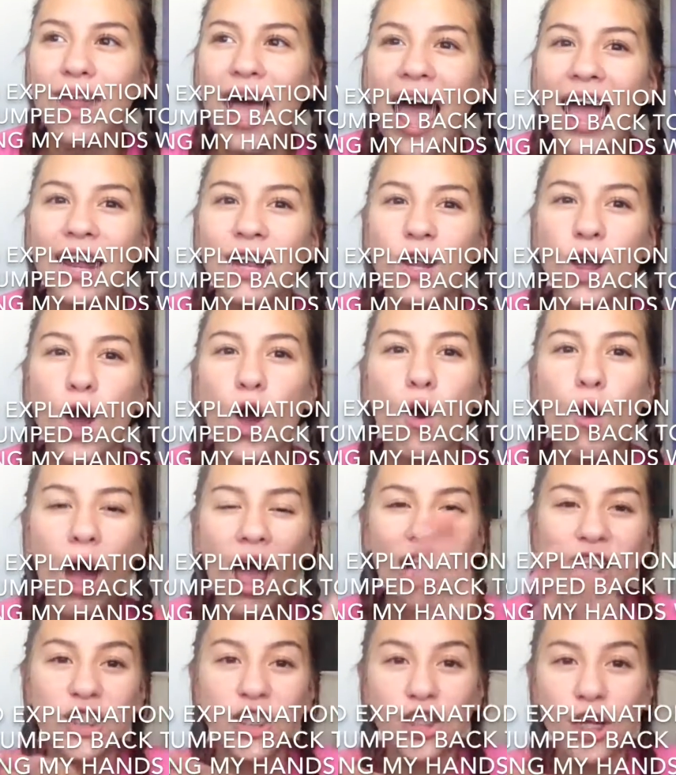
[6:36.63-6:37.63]

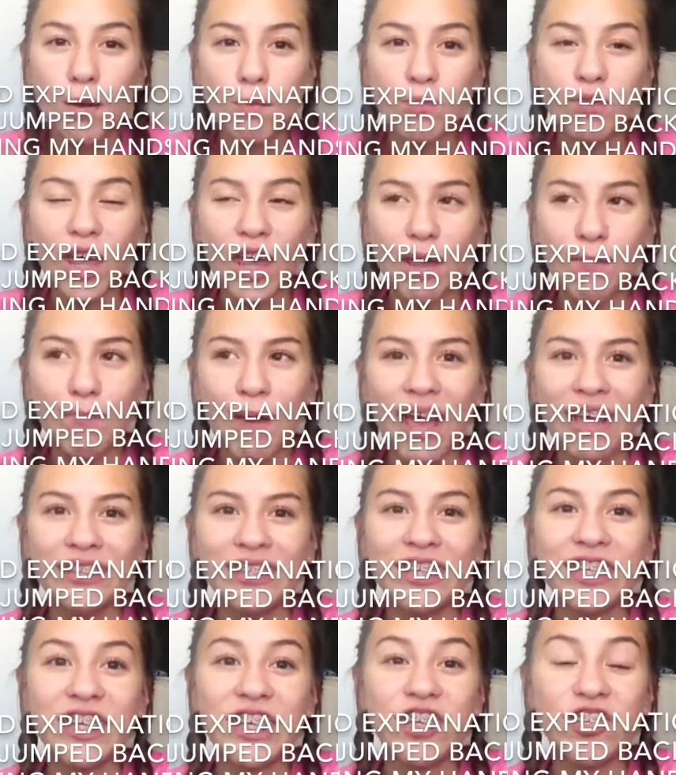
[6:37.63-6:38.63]
I'd jump like
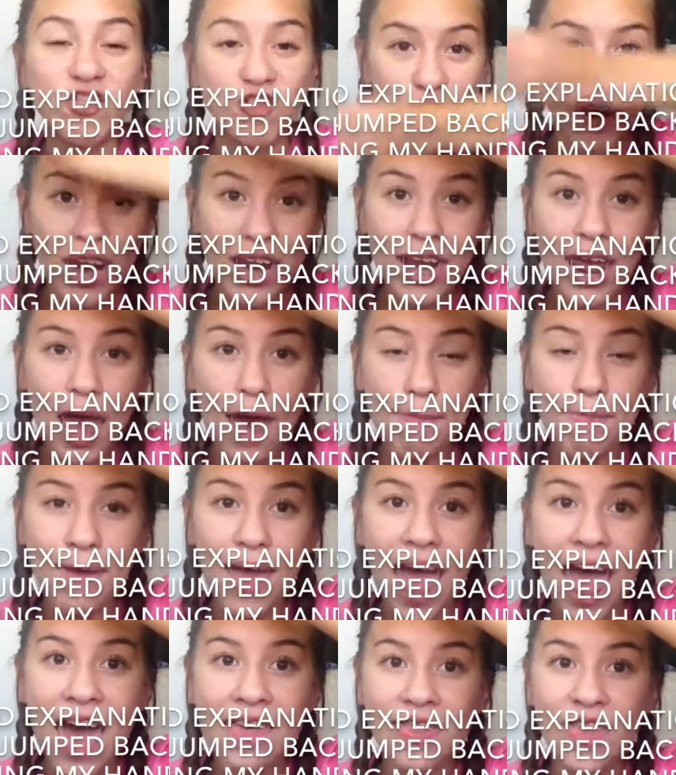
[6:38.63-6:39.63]
basically straight up
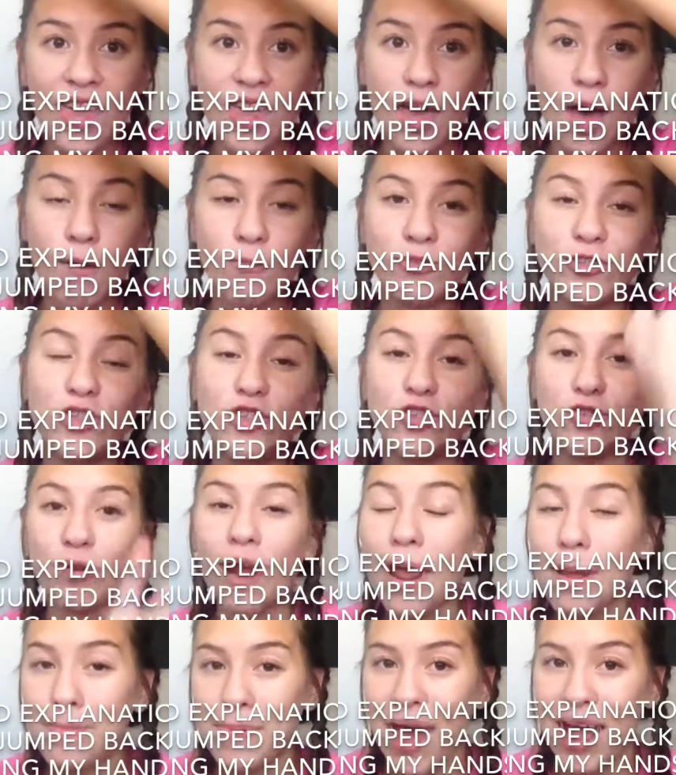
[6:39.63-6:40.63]
and then come
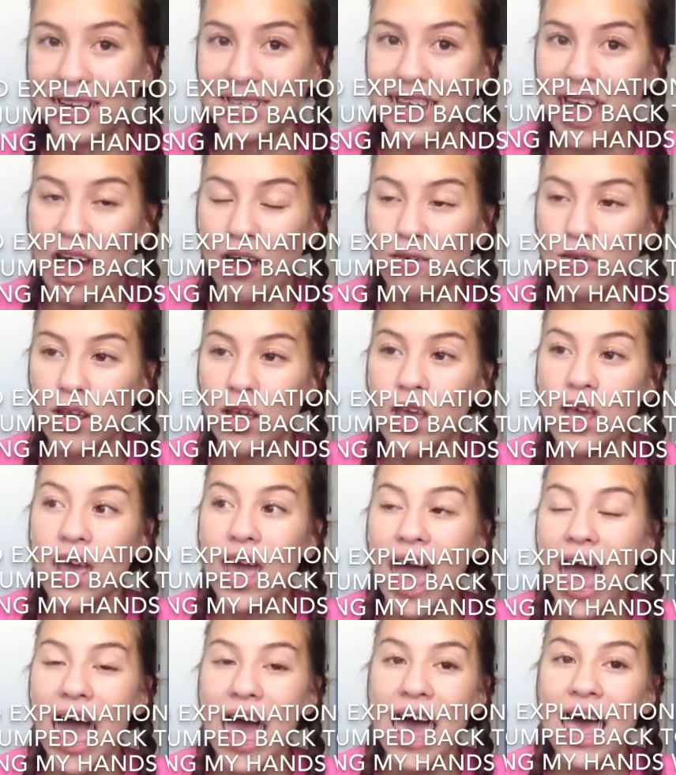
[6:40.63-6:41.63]
straight back down.
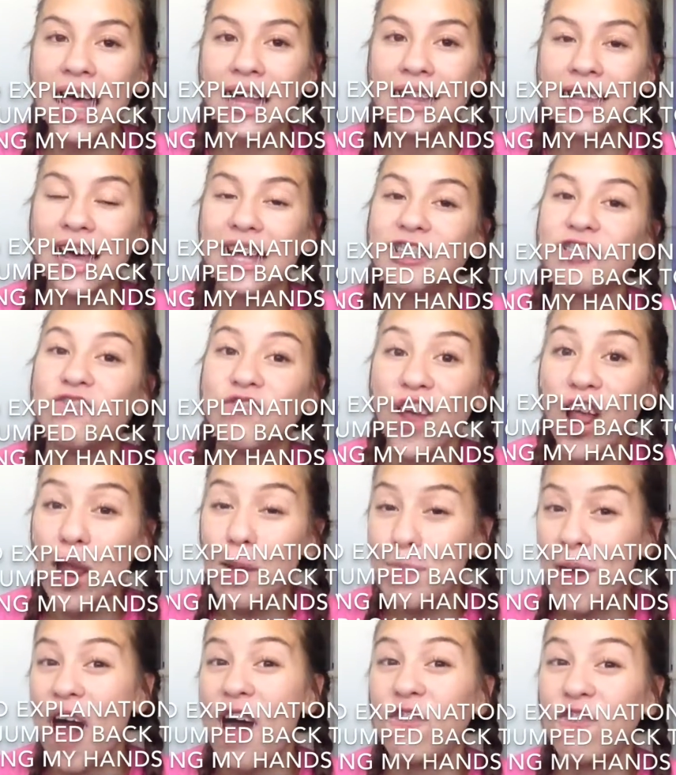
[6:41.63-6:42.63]
And that's very
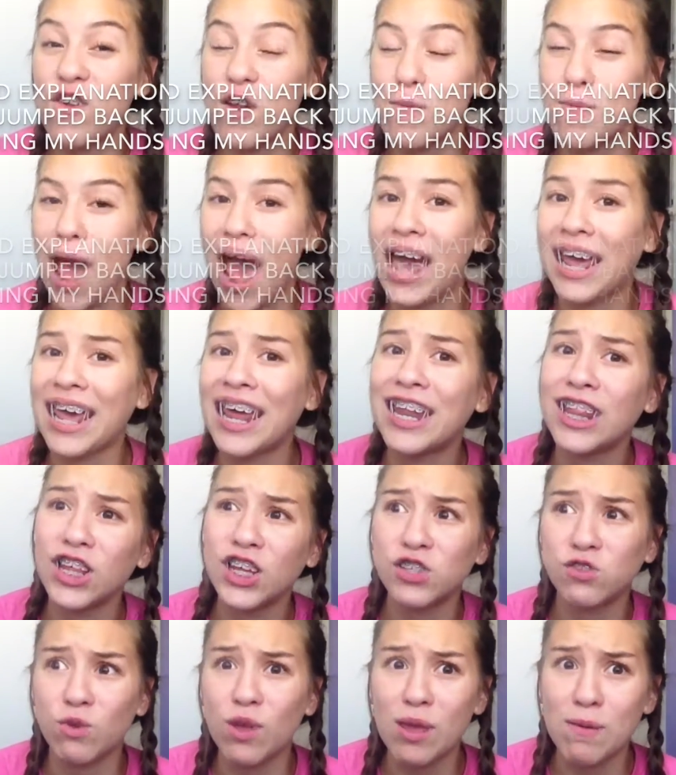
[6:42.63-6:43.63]
bad for your back, and it
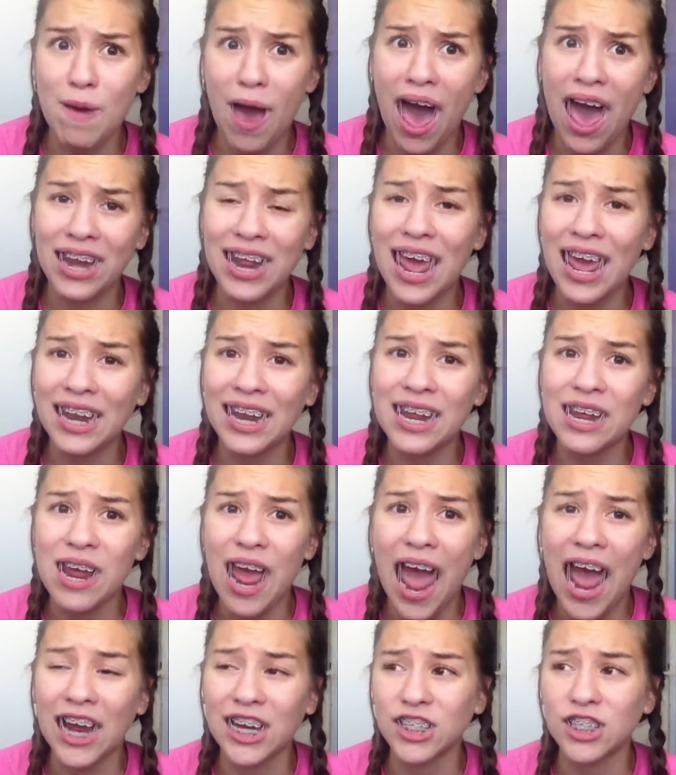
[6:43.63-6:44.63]
looks really bad, and it
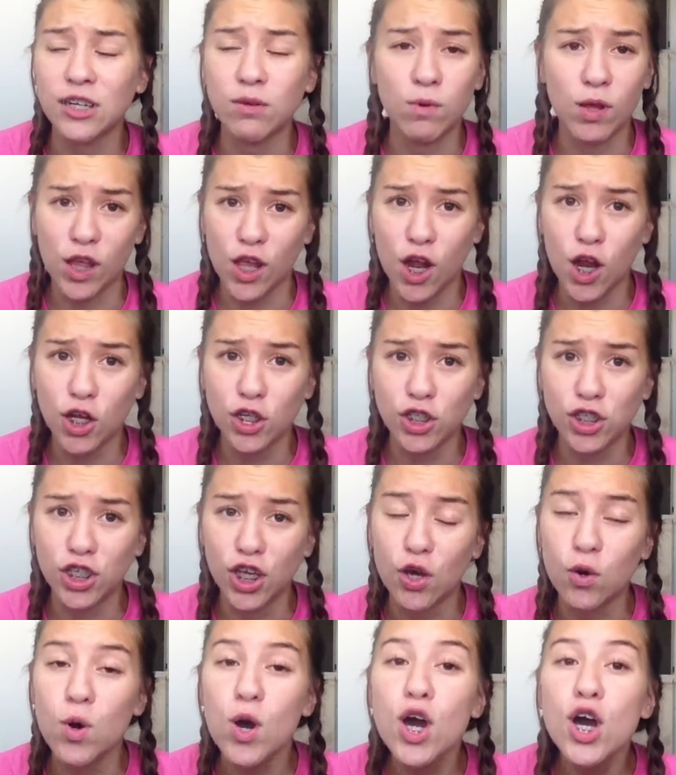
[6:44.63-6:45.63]
actually really hurts
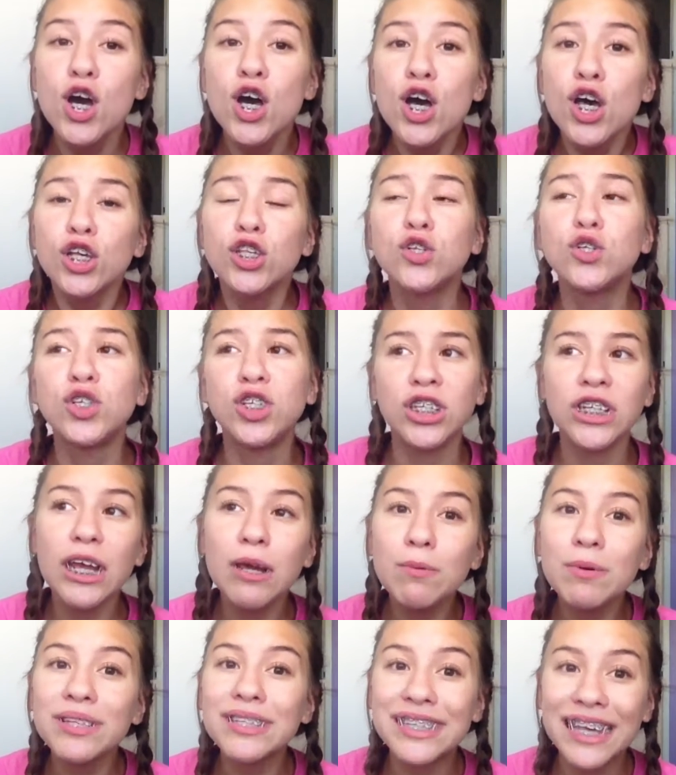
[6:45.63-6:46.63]
you. So she
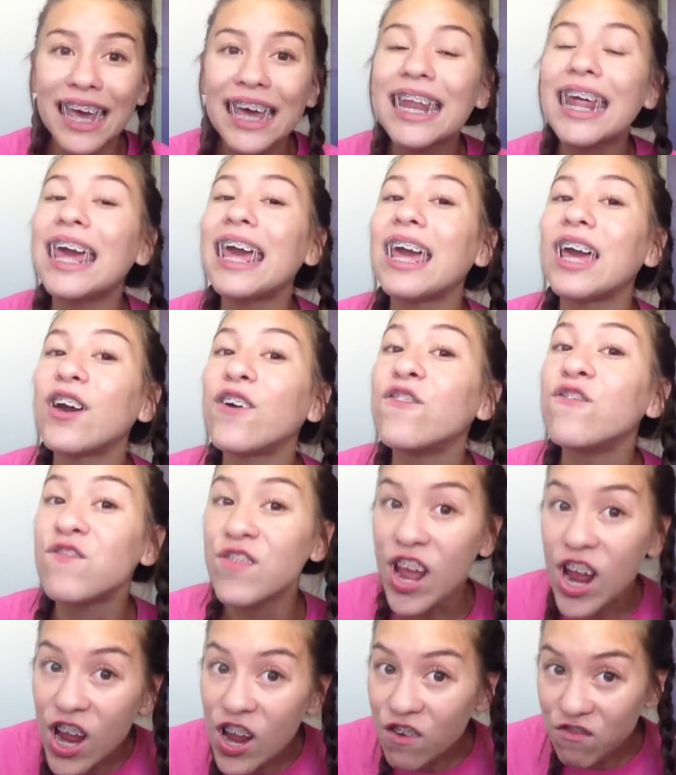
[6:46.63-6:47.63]
was getting
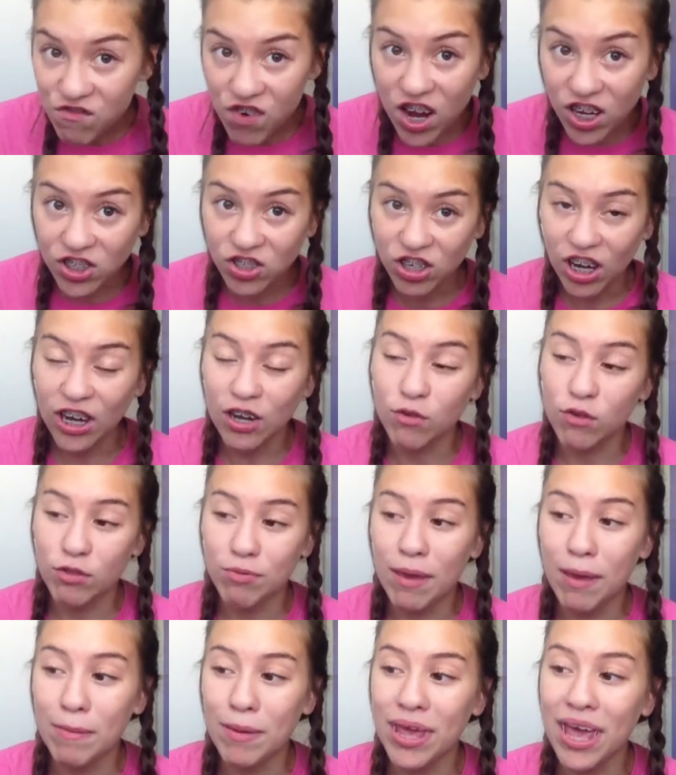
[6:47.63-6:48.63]
very frustrated with
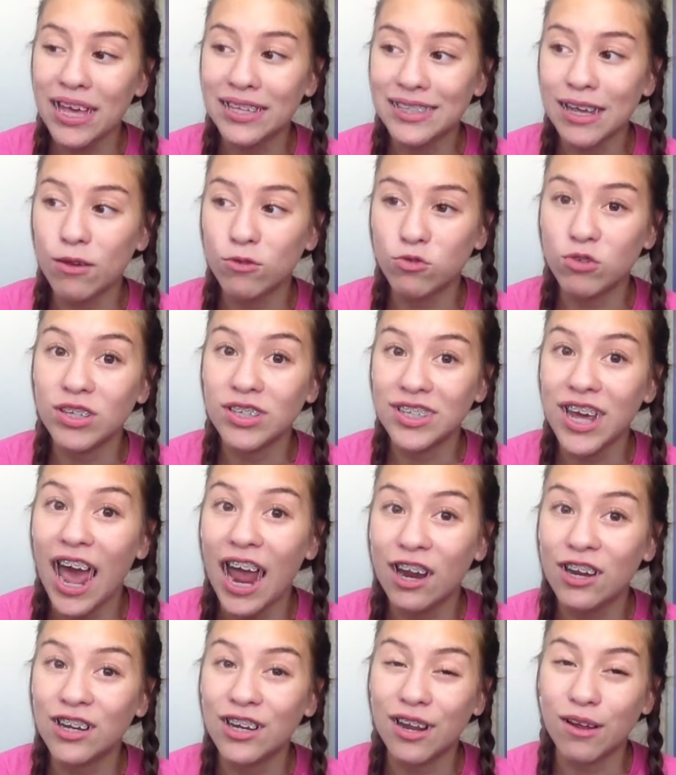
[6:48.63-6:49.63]
me because I was really
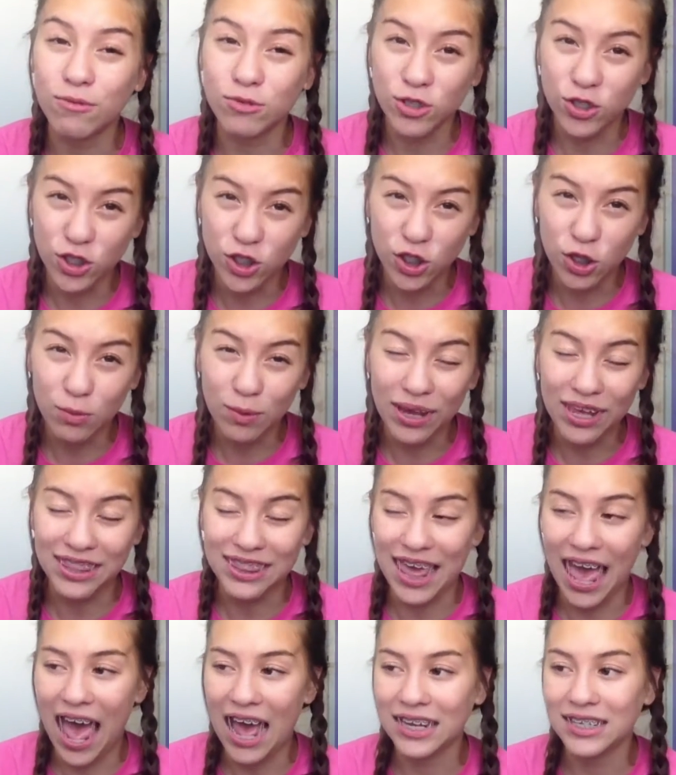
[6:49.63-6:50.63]
tired and I was doing
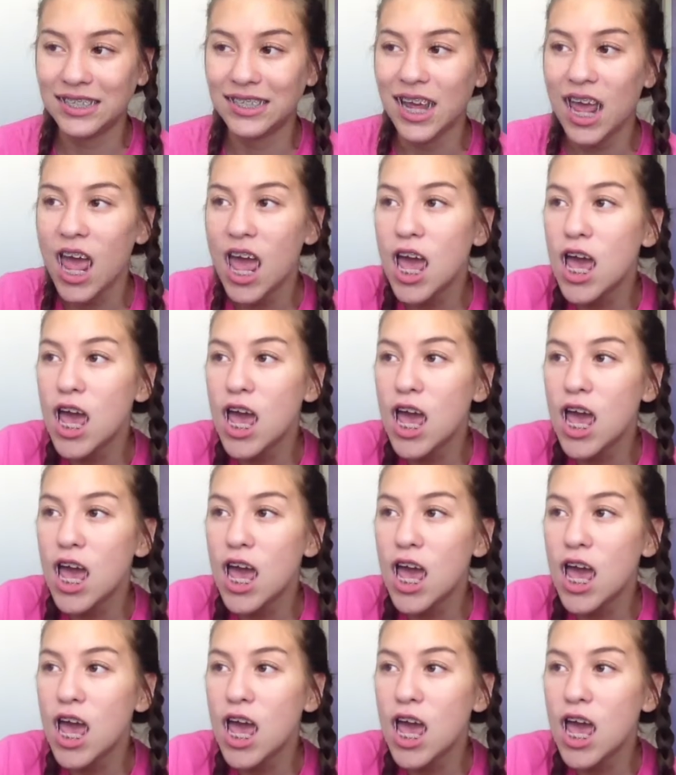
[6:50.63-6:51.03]
that.